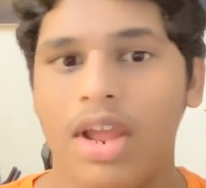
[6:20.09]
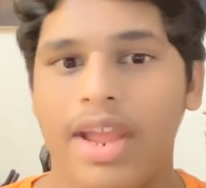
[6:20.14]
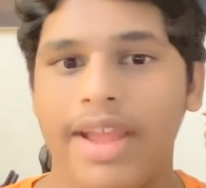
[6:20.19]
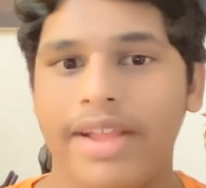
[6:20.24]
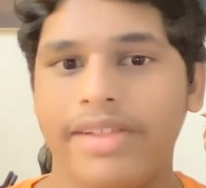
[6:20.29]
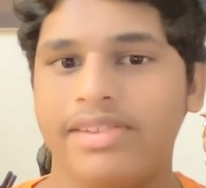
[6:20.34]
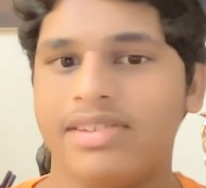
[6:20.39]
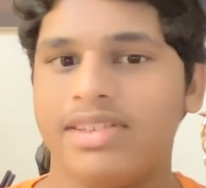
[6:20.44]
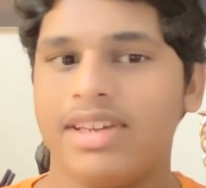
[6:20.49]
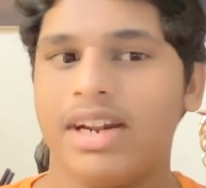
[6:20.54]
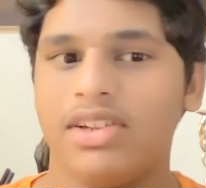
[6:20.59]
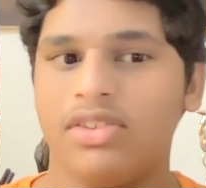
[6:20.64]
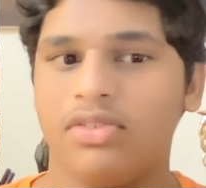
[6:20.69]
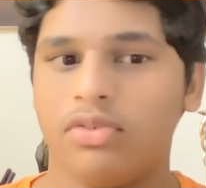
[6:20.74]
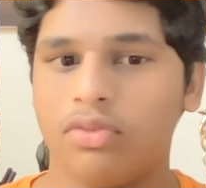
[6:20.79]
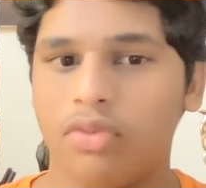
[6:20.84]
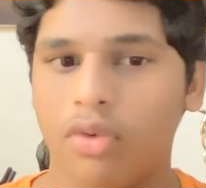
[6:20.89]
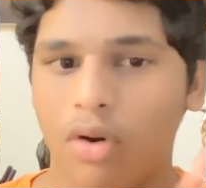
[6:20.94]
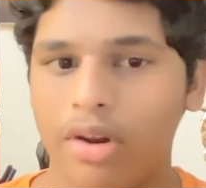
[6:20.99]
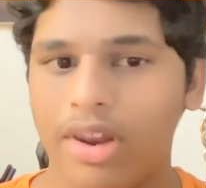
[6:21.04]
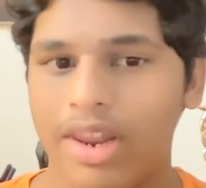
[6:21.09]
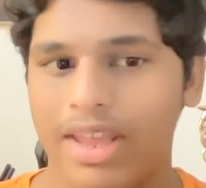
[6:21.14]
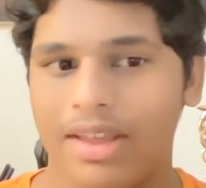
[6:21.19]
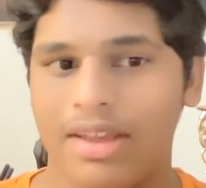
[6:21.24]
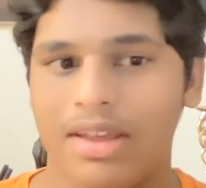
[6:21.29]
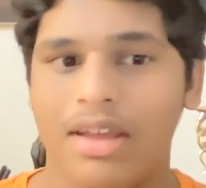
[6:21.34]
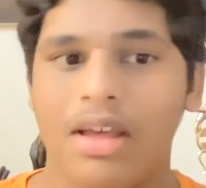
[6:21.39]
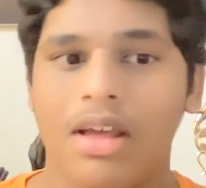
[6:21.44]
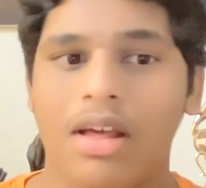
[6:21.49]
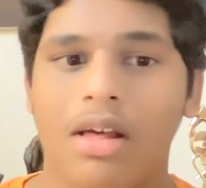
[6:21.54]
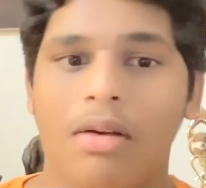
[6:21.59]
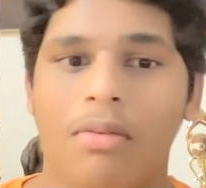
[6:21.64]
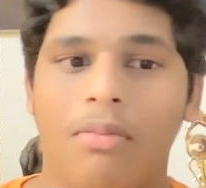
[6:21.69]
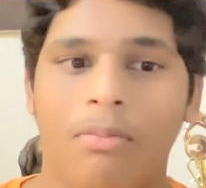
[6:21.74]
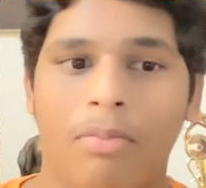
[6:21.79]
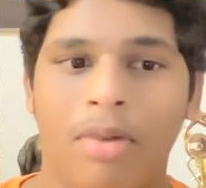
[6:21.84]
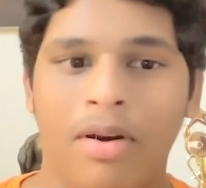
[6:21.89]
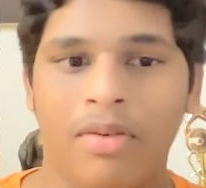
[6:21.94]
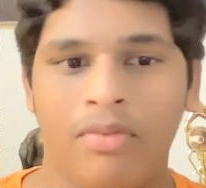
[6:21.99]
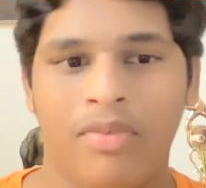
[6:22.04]
it starts falling,
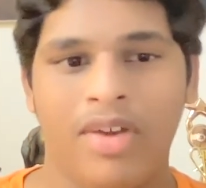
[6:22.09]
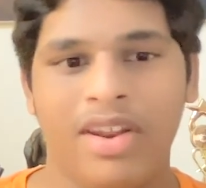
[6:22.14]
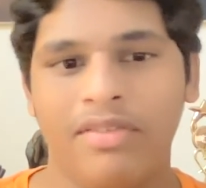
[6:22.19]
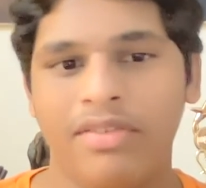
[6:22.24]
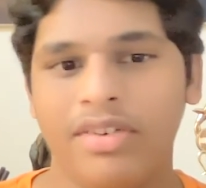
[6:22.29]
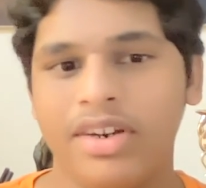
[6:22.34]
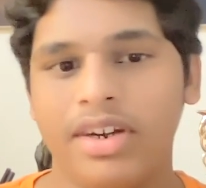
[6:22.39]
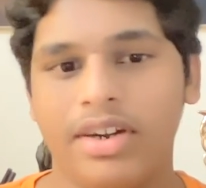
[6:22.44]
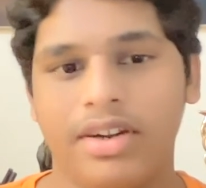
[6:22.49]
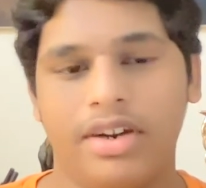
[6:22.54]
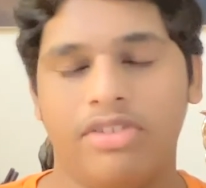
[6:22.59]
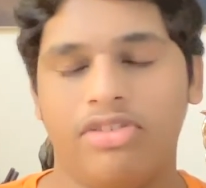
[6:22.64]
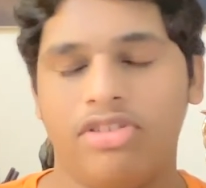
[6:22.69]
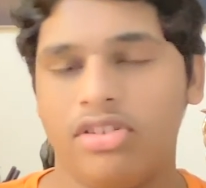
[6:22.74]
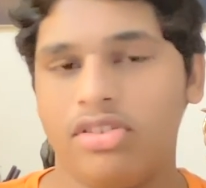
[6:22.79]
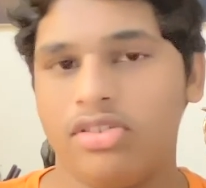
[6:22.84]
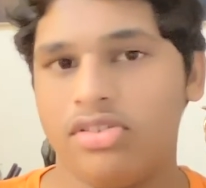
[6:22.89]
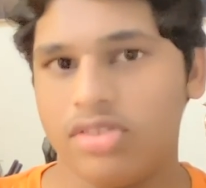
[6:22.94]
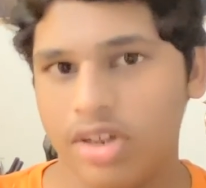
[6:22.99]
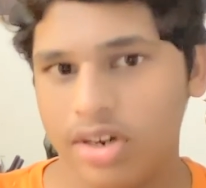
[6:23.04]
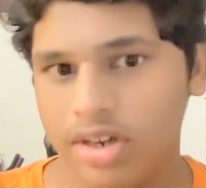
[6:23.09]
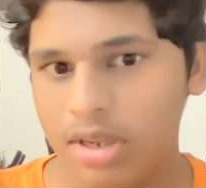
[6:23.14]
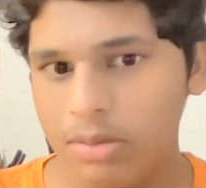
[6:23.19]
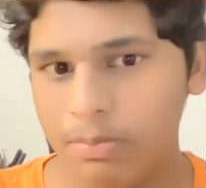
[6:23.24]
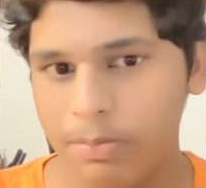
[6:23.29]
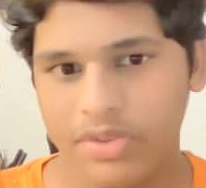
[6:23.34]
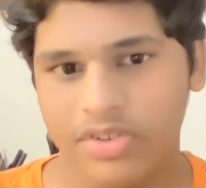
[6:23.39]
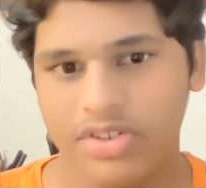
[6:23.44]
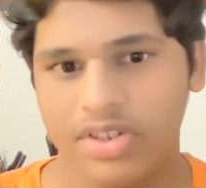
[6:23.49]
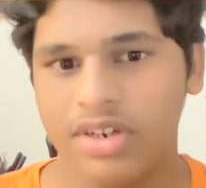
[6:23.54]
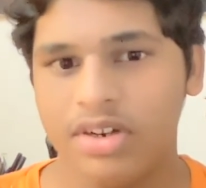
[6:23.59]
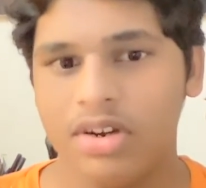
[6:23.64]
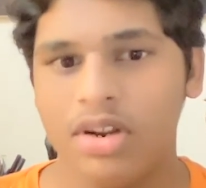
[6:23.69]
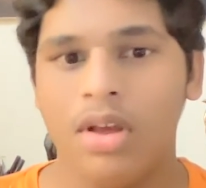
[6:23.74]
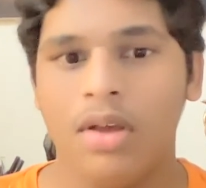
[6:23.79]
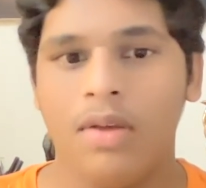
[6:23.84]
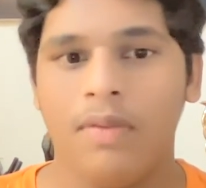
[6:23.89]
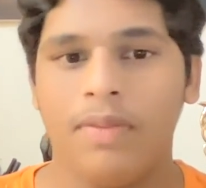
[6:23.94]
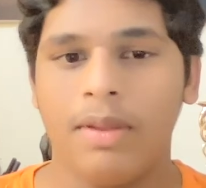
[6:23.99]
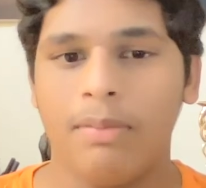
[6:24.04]
but whenever it touches 30%,
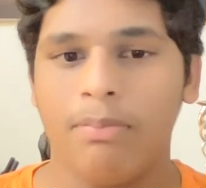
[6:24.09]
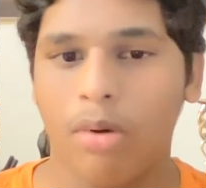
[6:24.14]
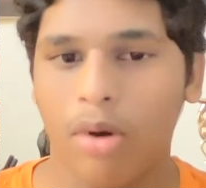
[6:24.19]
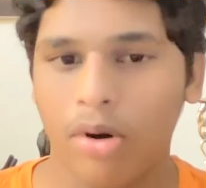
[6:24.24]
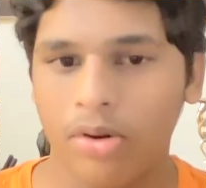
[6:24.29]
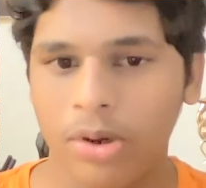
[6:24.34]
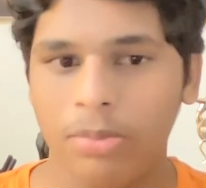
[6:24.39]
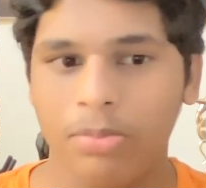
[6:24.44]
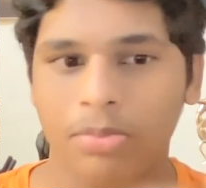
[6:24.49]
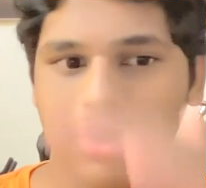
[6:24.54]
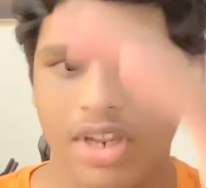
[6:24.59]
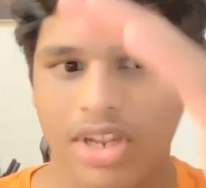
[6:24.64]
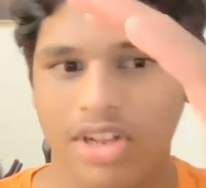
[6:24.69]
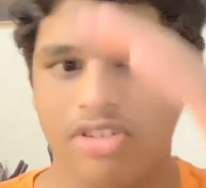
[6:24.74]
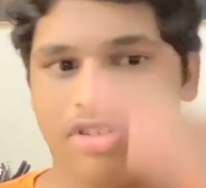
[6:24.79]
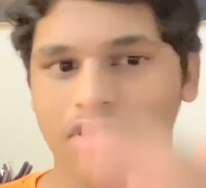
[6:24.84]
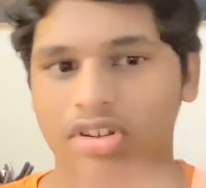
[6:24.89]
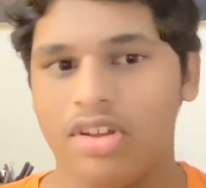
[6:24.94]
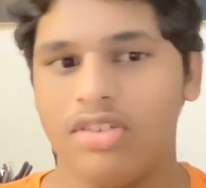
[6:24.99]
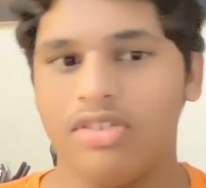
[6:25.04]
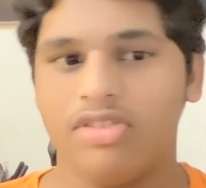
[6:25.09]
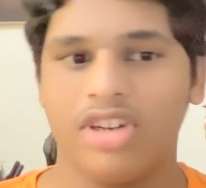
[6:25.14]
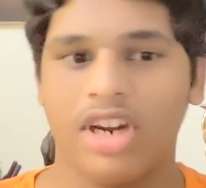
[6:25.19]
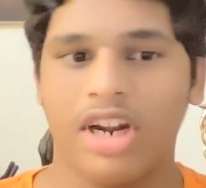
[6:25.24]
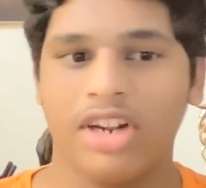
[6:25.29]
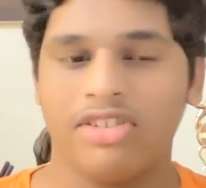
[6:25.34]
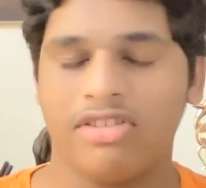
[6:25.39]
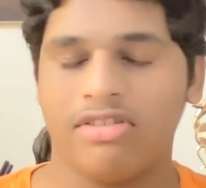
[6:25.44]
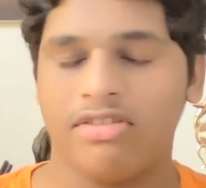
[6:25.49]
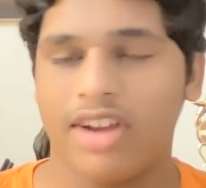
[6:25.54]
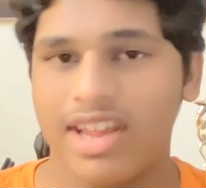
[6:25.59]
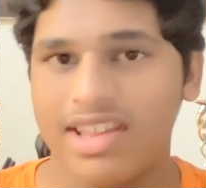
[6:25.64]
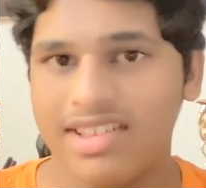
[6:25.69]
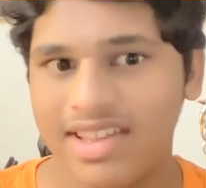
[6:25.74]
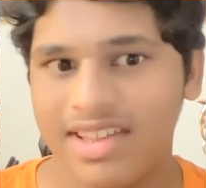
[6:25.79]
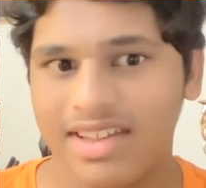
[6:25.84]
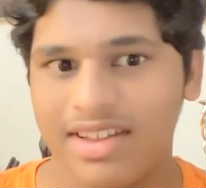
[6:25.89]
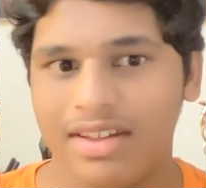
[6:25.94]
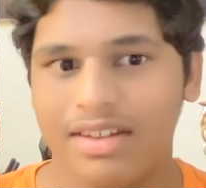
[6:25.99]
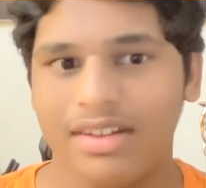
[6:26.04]
the bottom range starts
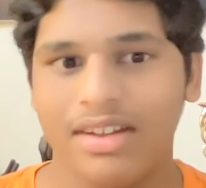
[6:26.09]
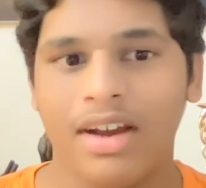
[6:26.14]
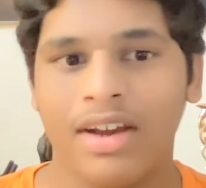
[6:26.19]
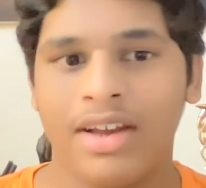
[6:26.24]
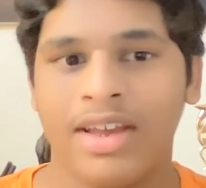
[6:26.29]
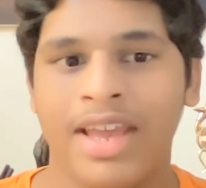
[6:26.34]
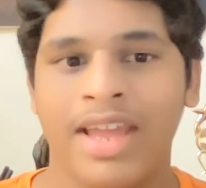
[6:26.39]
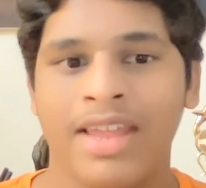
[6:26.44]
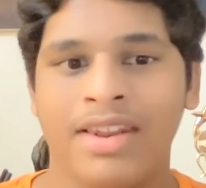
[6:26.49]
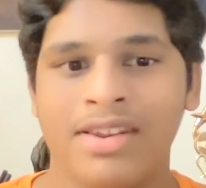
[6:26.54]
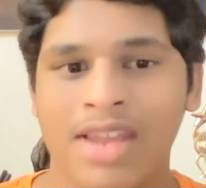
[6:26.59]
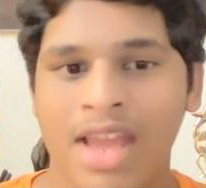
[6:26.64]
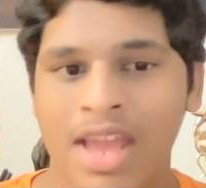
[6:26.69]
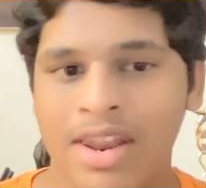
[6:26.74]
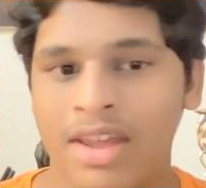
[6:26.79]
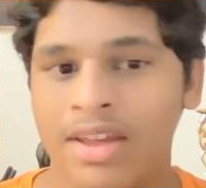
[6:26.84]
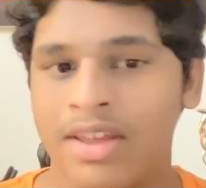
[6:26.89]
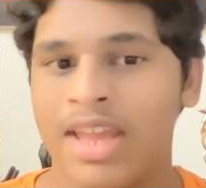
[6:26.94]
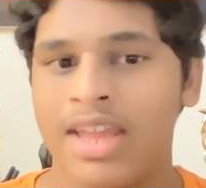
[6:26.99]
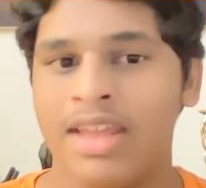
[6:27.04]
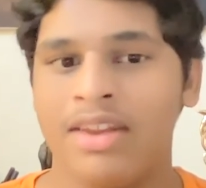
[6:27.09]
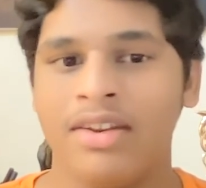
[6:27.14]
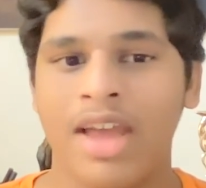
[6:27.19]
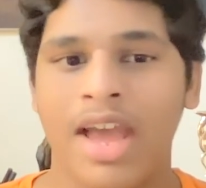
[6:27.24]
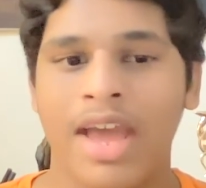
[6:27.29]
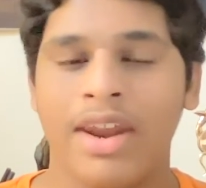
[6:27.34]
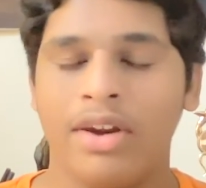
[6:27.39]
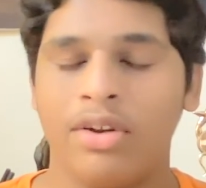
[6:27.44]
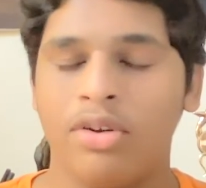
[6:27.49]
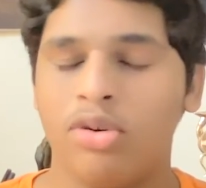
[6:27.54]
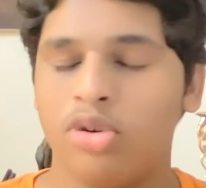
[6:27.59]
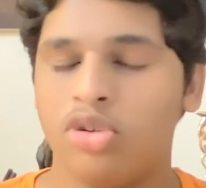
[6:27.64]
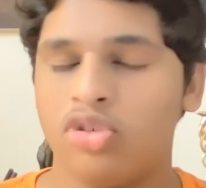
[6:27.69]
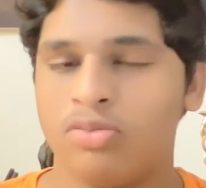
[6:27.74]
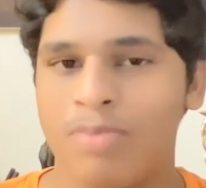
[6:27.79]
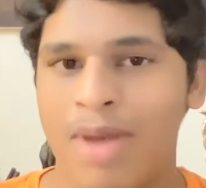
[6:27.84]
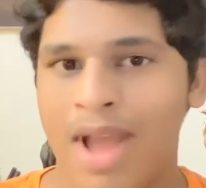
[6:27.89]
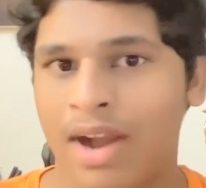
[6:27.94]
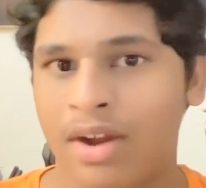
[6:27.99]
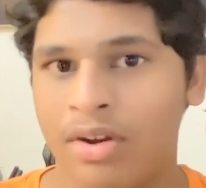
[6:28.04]
rising again and again, and it goes
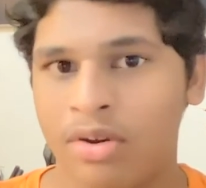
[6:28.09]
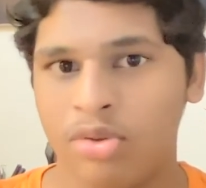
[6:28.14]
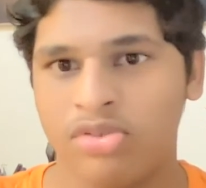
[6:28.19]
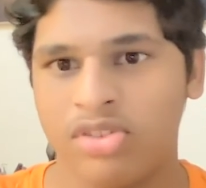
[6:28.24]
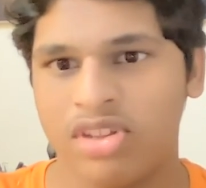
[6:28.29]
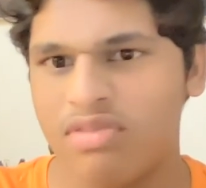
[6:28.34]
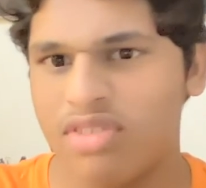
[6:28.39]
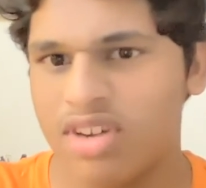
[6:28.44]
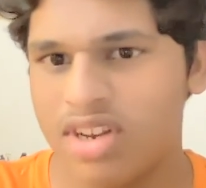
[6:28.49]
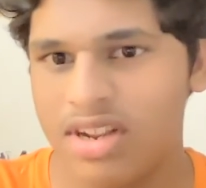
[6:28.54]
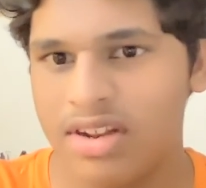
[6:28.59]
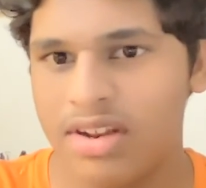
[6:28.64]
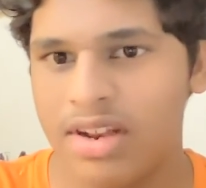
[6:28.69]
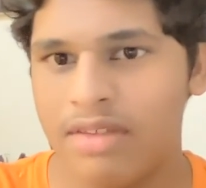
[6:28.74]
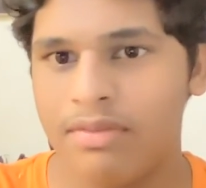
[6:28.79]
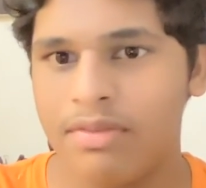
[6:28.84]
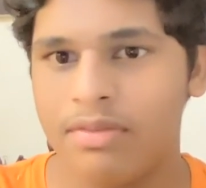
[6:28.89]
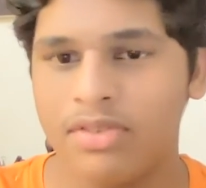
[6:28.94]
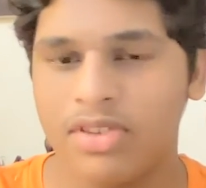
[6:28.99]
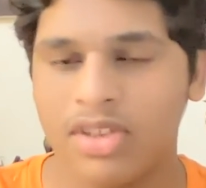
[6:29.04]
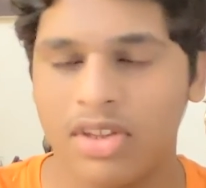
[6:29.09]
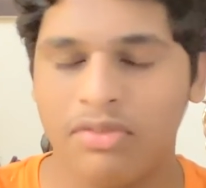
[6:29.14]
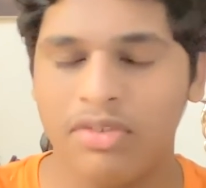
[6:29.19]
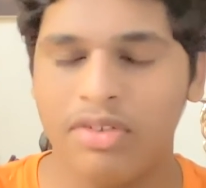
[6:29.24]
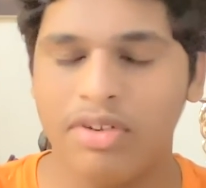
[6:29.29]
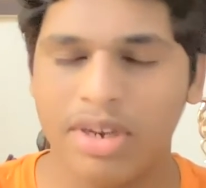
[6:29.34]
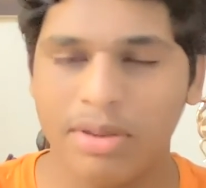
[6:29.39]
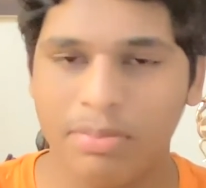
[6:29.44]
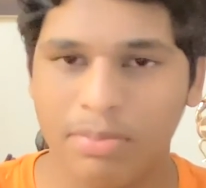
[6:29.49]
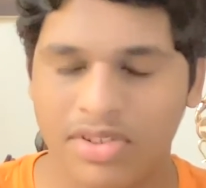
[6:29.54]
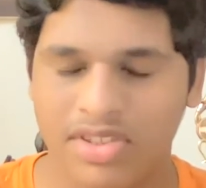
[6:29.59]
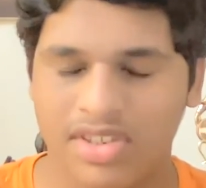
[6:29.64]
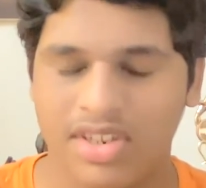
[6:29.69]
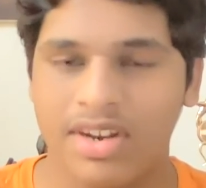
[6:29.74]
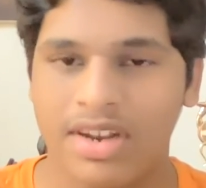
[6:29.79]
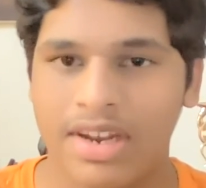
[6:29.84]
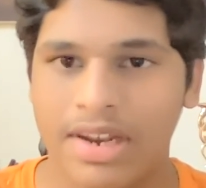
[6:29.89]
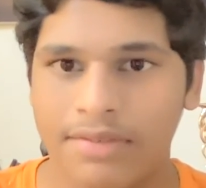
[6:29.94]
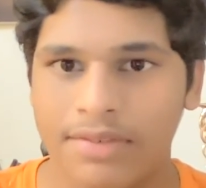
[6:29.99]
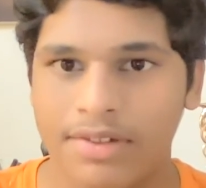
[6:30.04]
back to
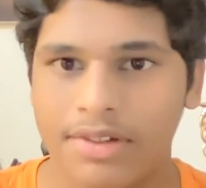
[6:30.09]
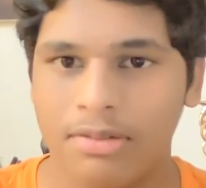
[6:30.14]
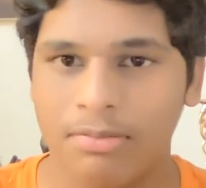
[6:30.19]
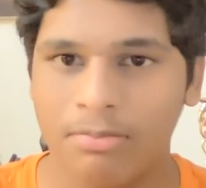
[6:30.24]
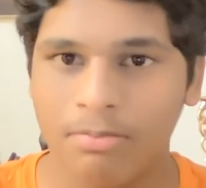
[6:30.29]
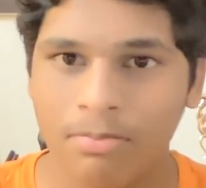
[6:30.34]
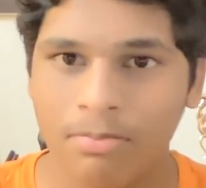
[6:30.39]
70% level.